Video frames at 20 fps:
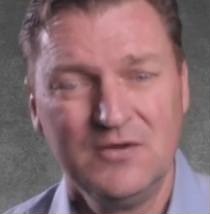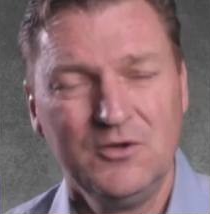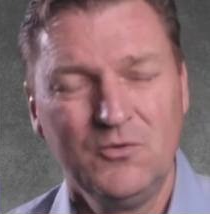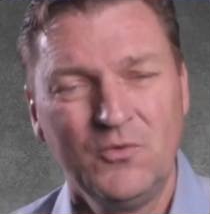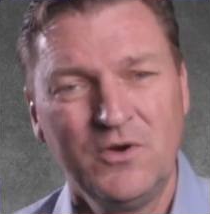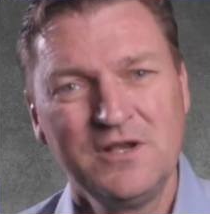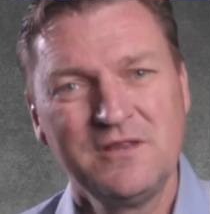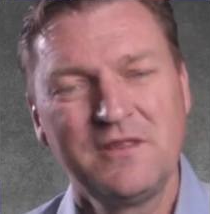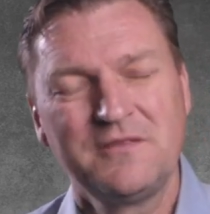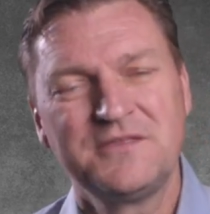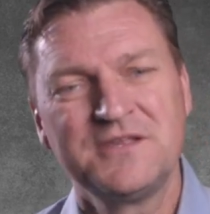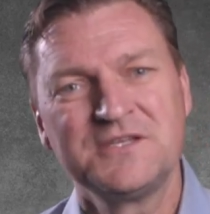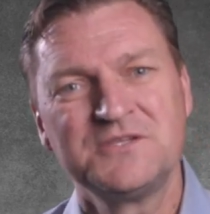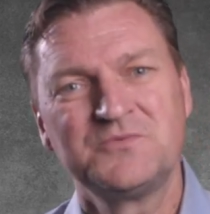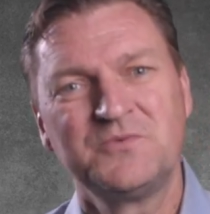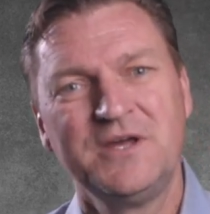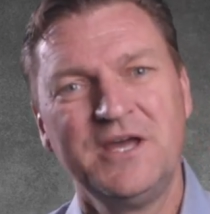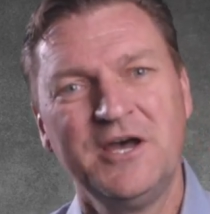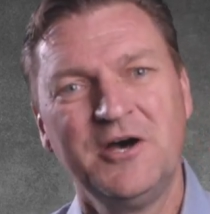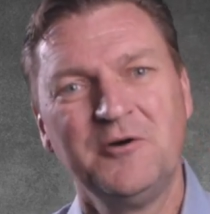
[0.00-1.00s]
One of the things
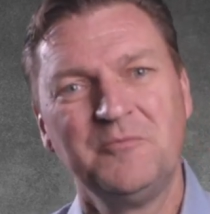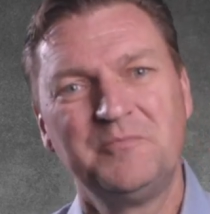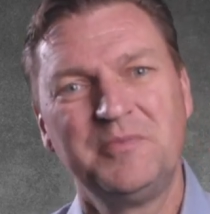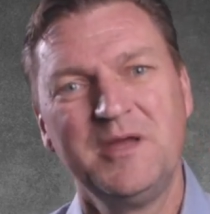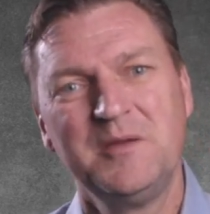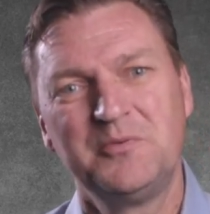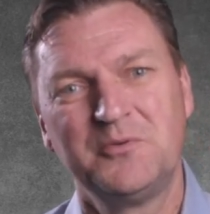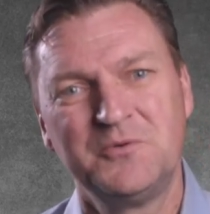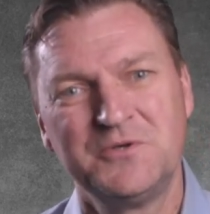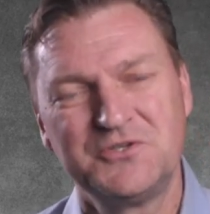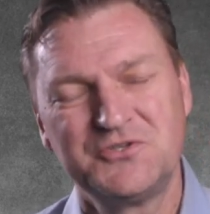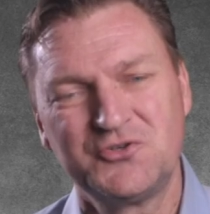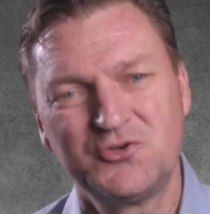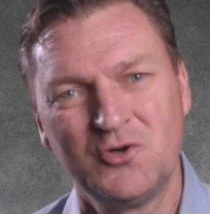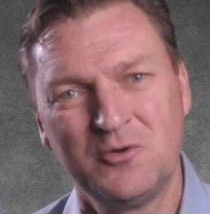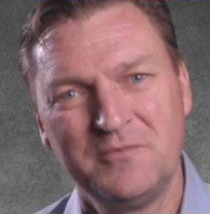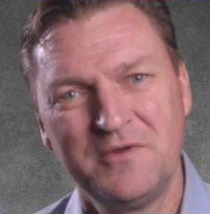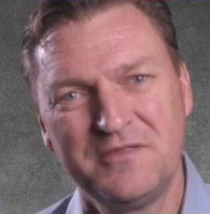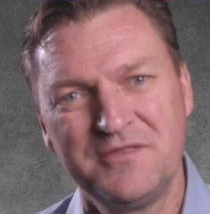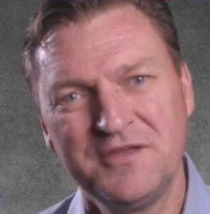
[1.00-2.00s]
we help people with
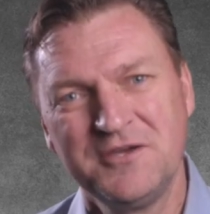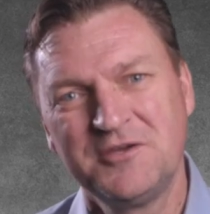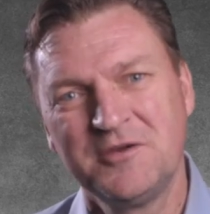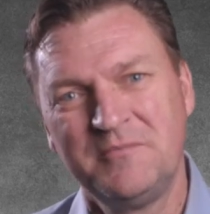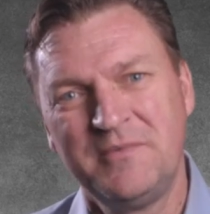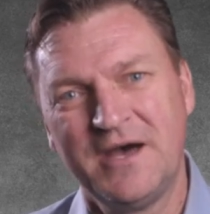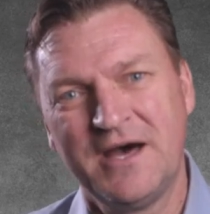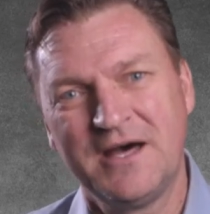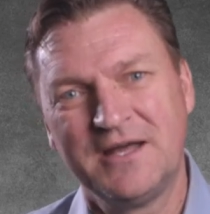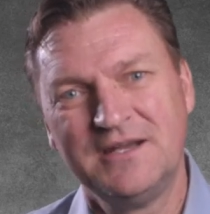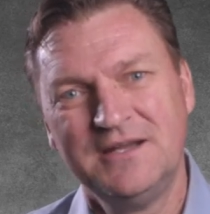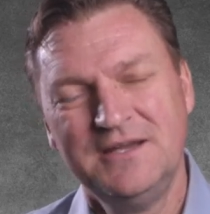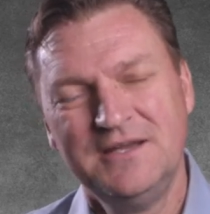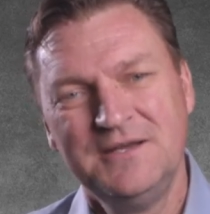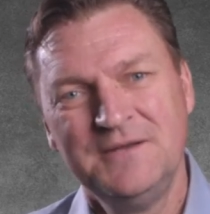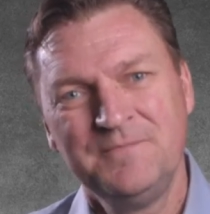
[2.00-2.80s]
trauma think about